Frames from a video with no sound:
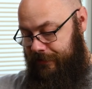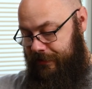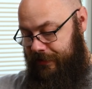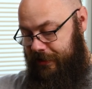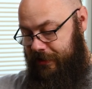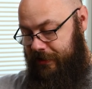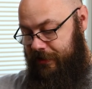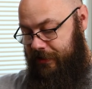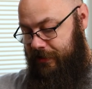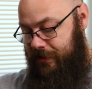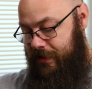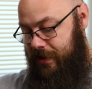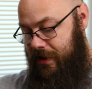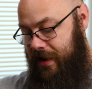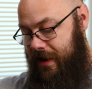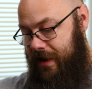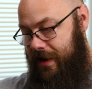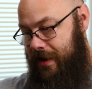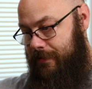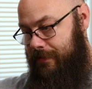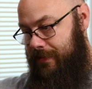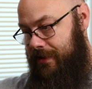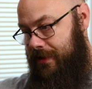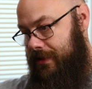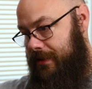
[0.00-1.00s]
This is our
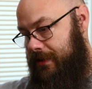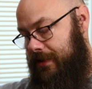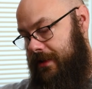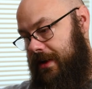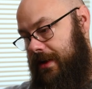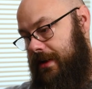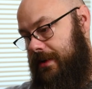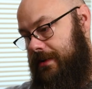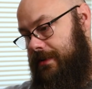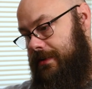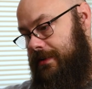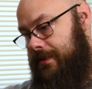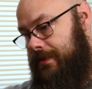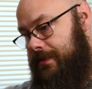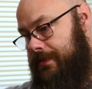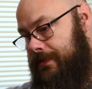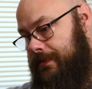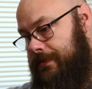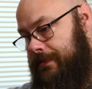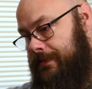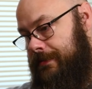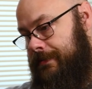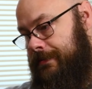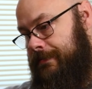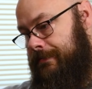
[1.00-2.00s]
ambient light.
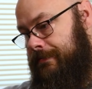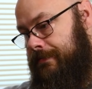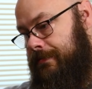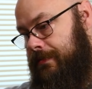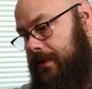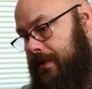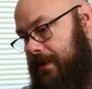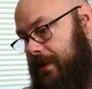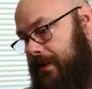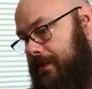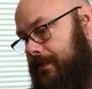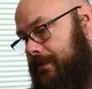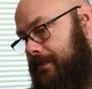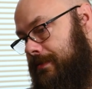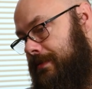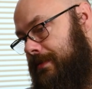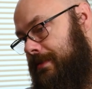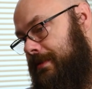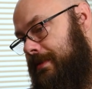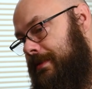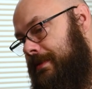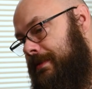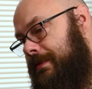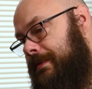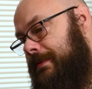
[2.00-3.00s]
Okay.
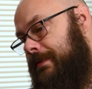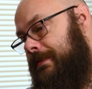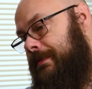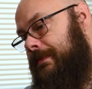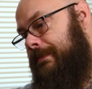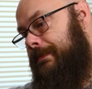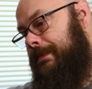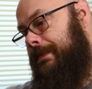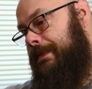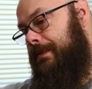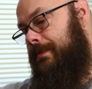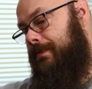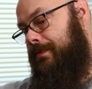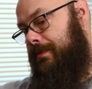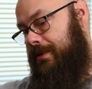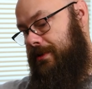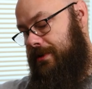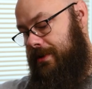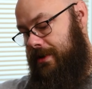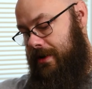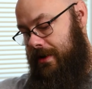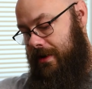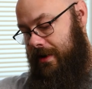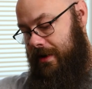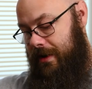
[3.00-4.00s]
We
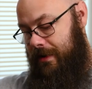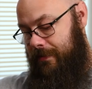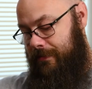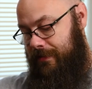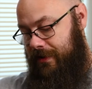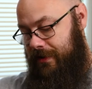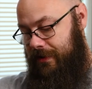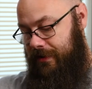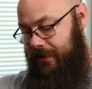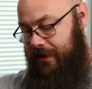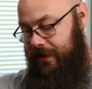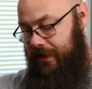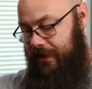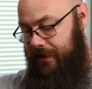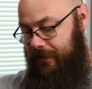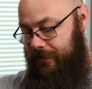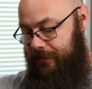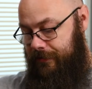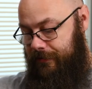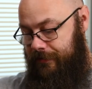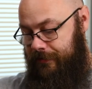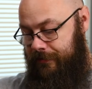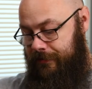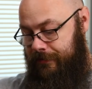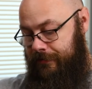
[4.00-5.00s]
see our ambient light
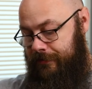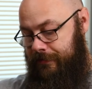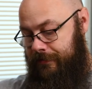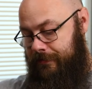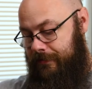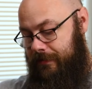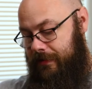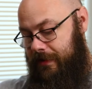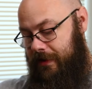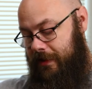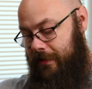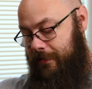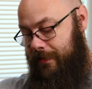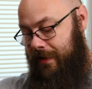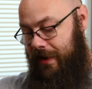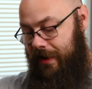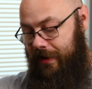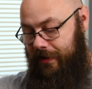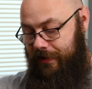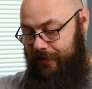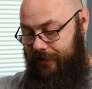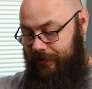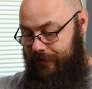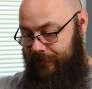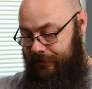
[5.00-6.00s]
in the
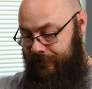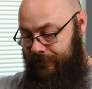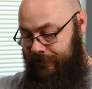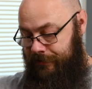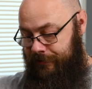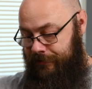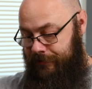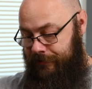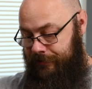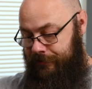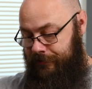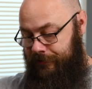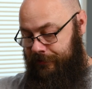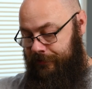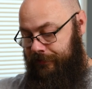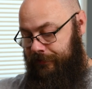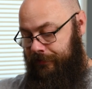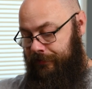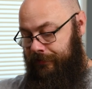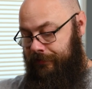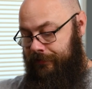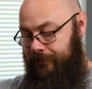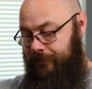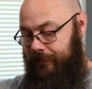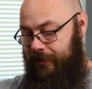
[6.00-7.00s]
back.
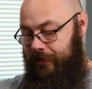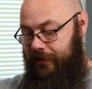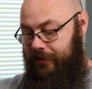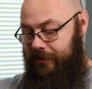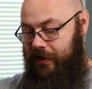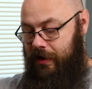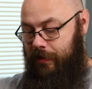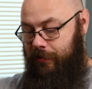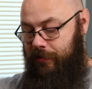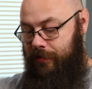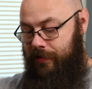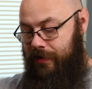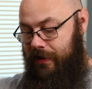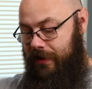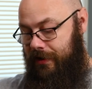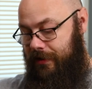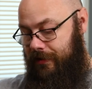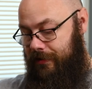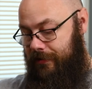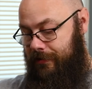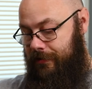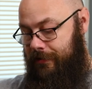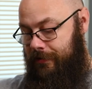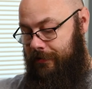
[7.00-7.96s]
Is how we want it.